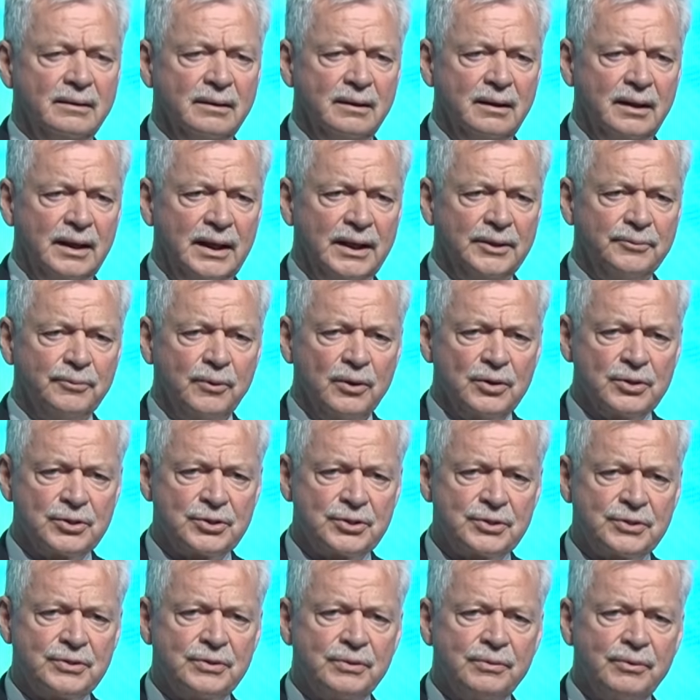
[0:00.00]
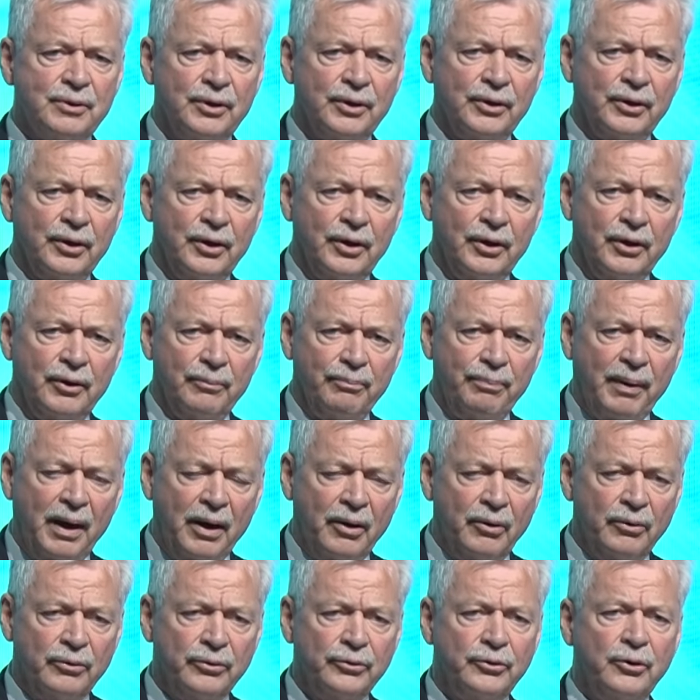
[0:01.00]
It was
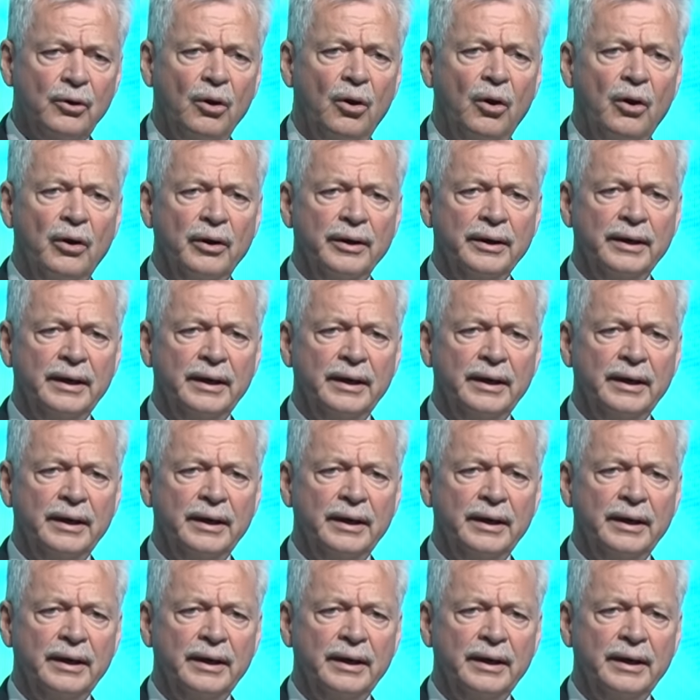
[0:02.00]
bound on